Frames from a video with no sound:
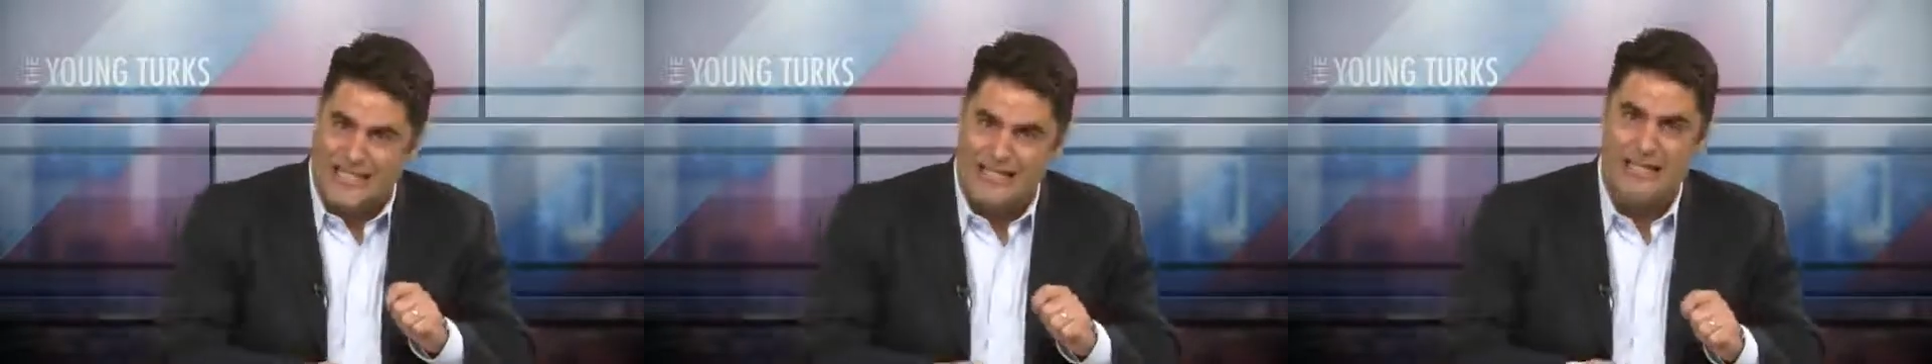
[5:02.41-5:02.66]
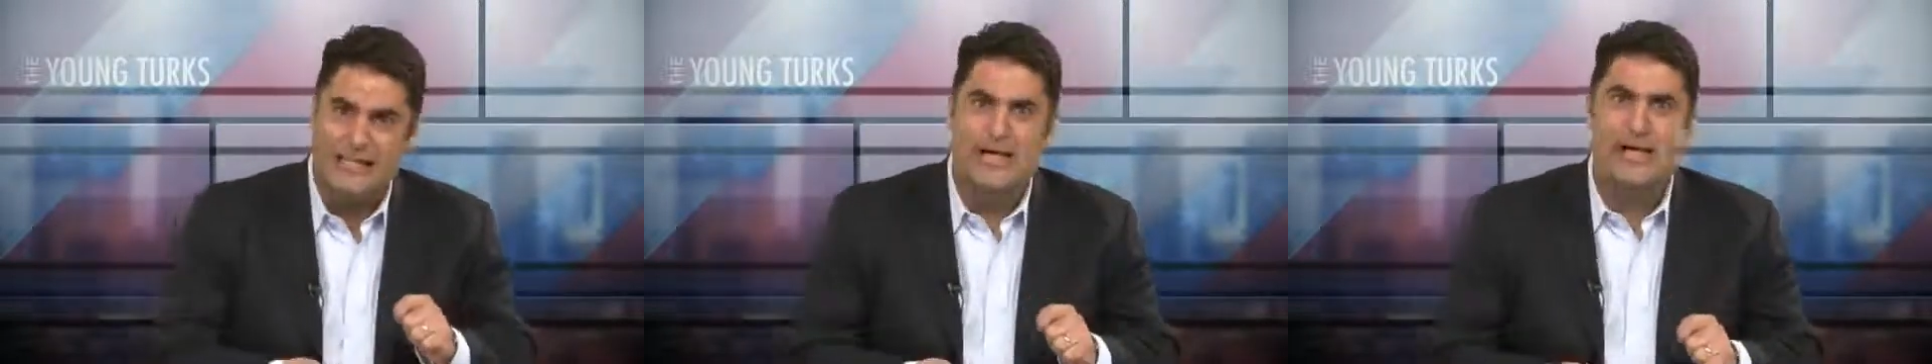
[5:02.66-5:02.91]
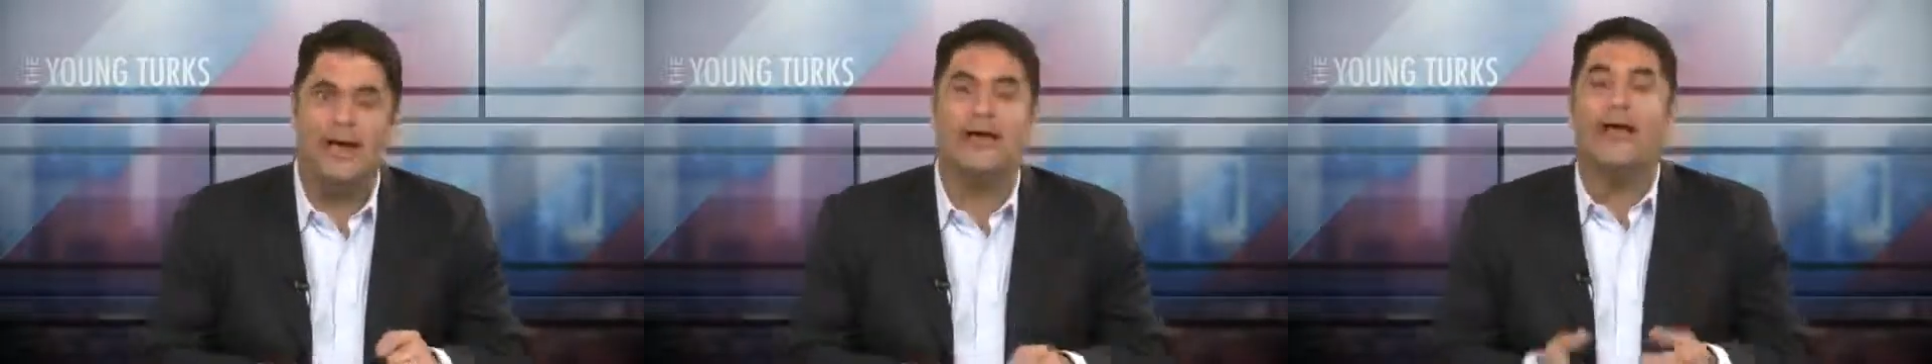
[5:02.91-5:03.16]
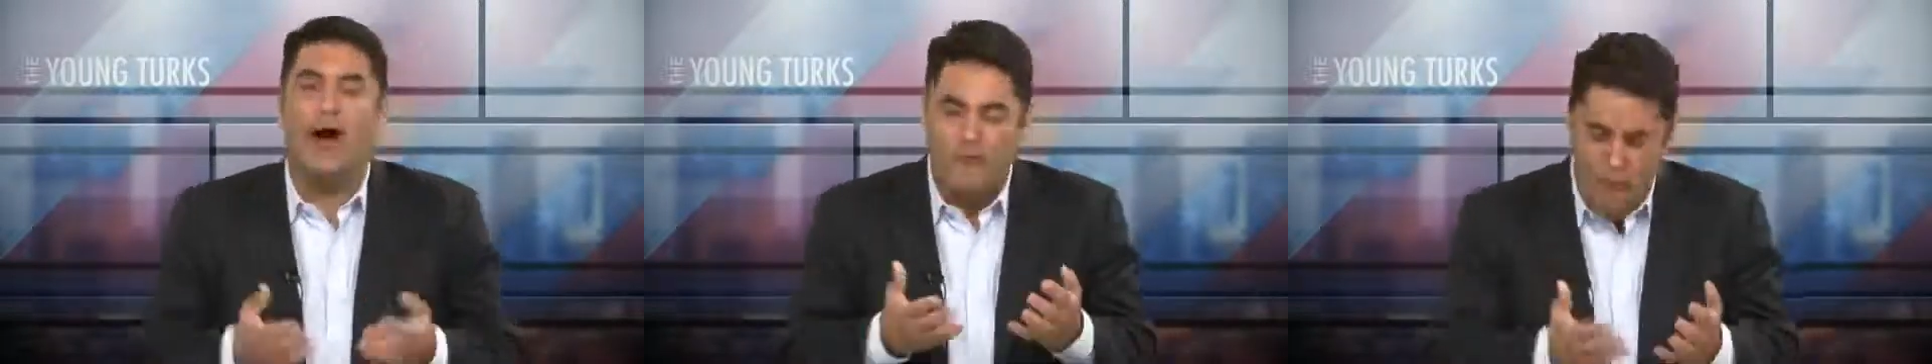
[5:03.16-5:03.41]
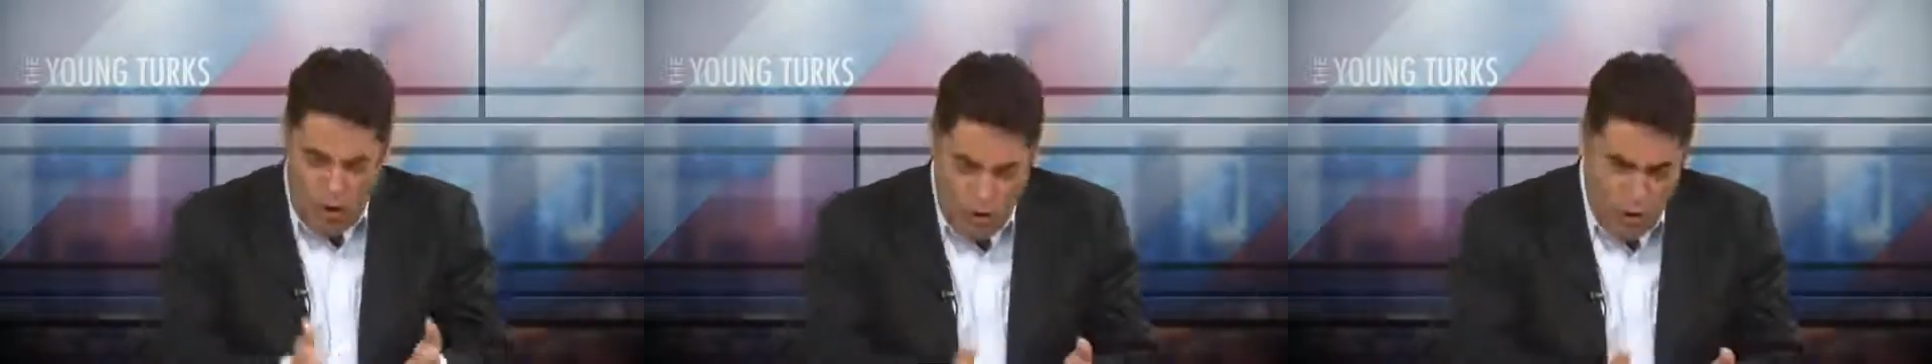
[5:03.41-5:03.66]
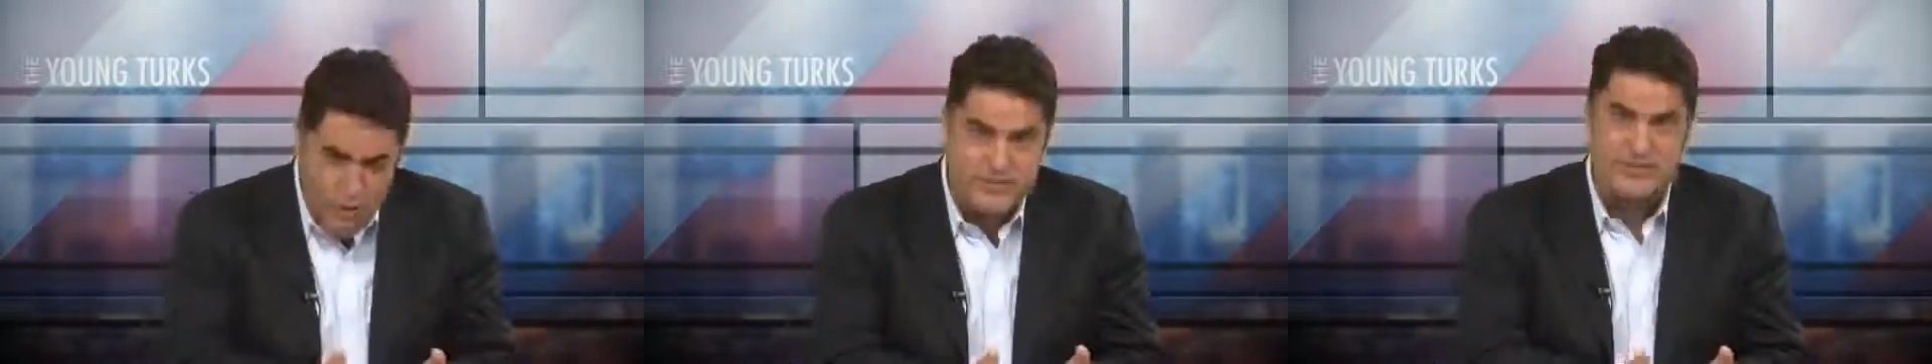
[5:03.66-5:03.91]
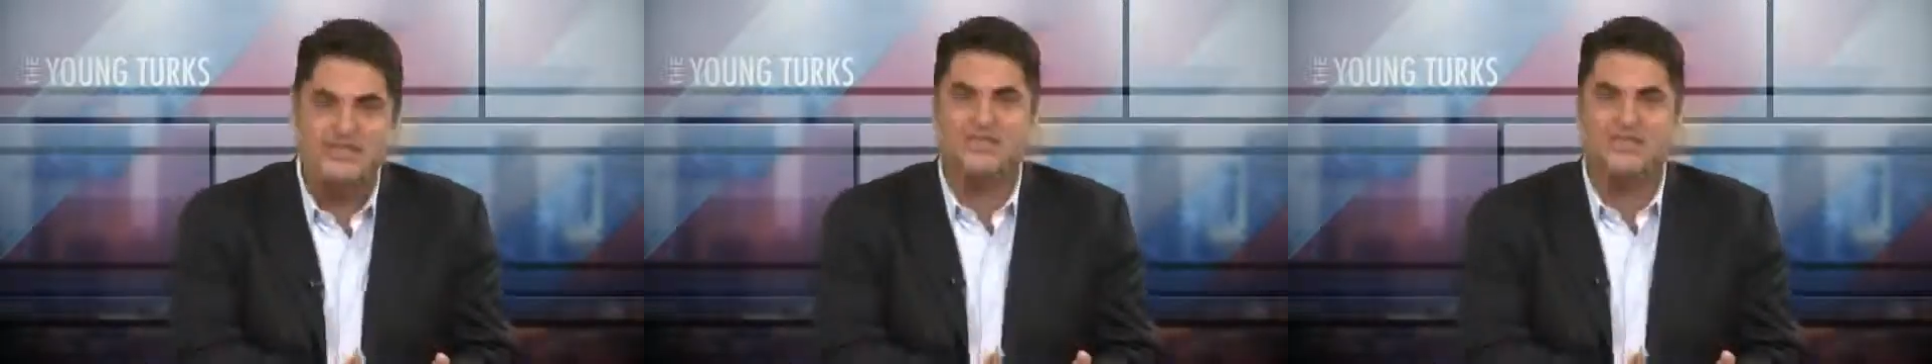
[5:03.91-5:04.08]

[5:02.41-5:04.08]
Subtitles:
it in there. Yeah, of course they